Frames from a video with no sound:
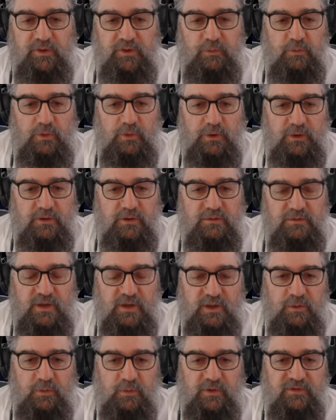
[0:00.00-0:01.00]
it'll work,
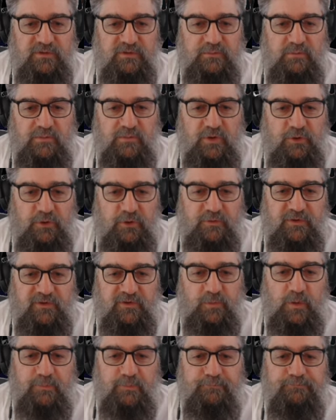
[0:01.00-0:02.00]
otherwise not on
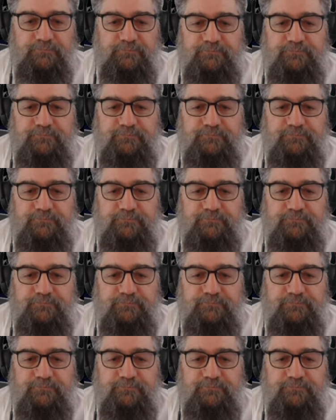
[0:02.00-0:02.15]
this one.